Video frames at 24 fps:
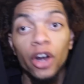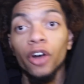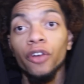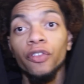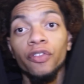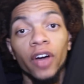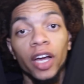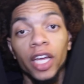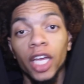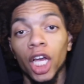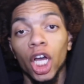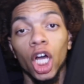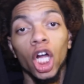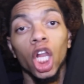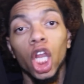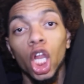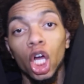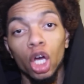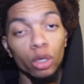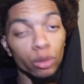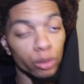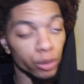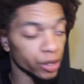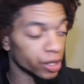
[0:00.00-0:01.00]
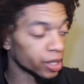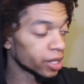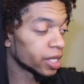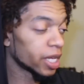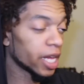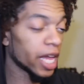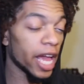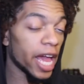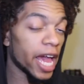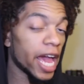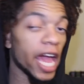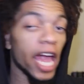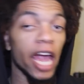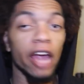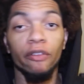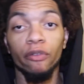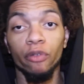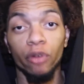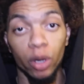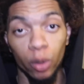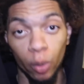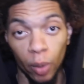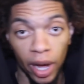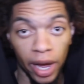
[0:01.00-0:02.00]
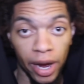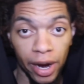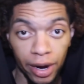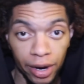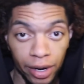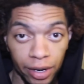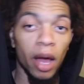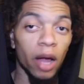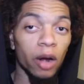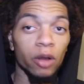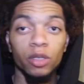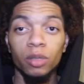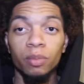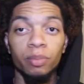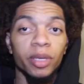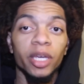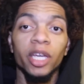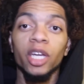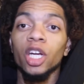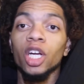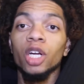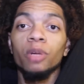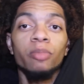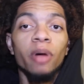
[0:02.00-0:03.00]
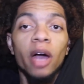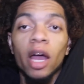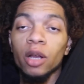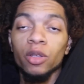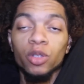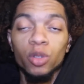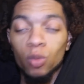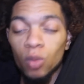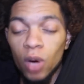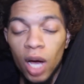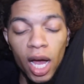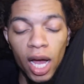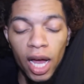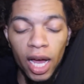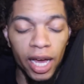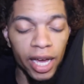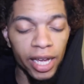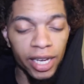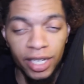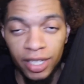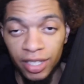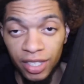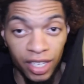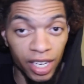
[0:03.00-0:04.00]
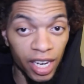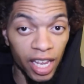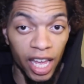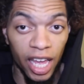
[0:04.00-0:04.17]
are fucking clothes everywhere. Bottles of beer, bottles of wine,